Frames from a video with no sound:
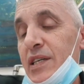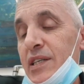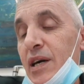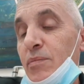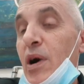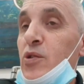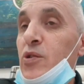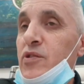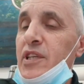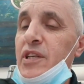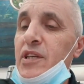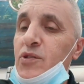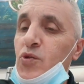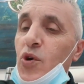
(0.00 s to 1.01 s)
about
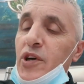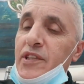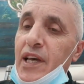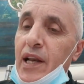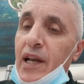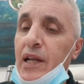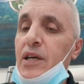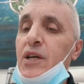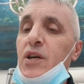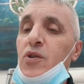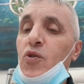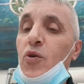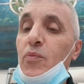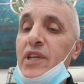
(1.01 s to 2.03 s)
total,
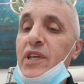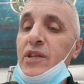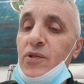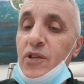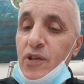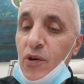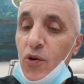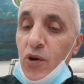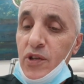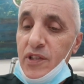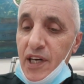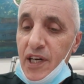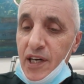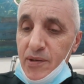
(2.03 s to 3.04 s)
complete
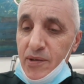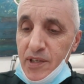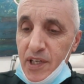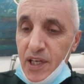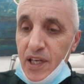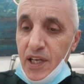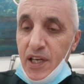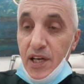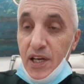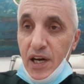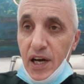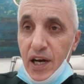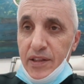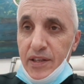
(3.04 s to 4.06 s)
lockdown,
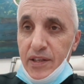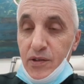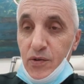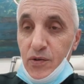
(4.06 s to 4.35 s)
I think